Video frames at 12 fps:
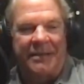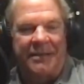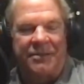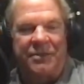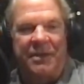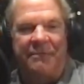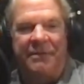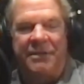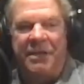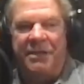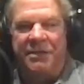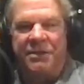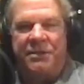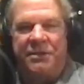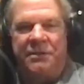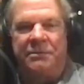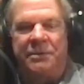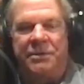discovered tennis
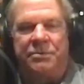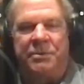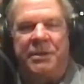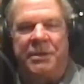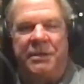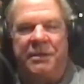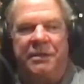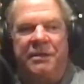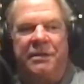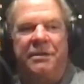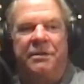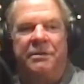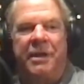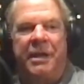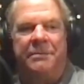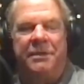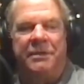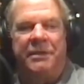too, which we knew
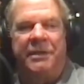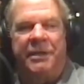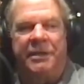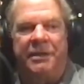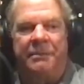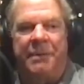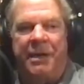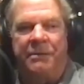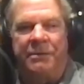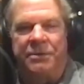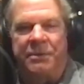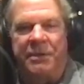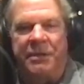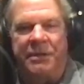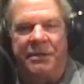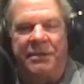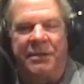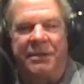absolutely nothing about. Which one of
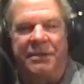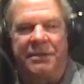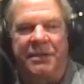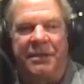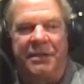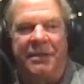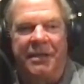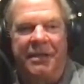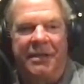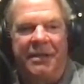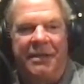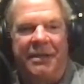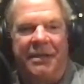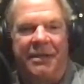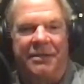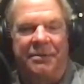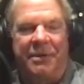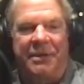your sons
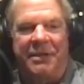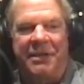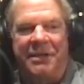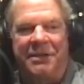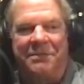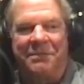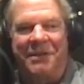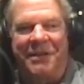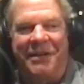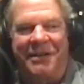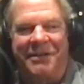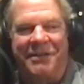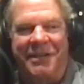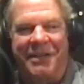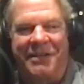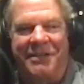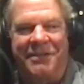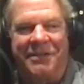is quite the tennis player, I
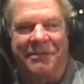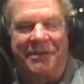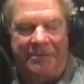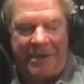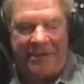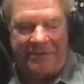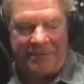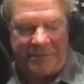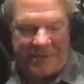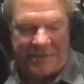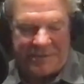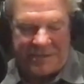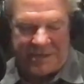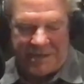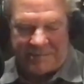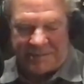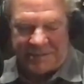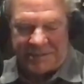understand. So we have some things in
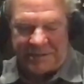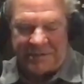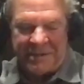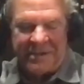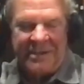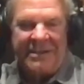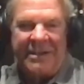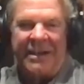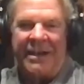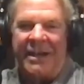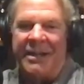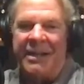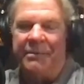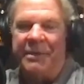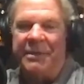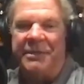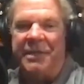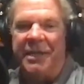common. So I can't
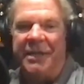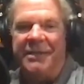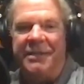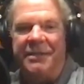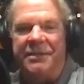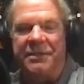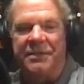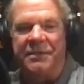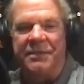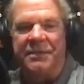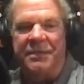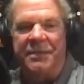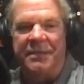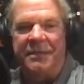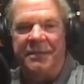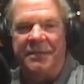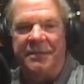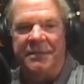wait to talk to you because
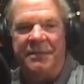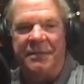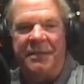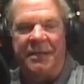this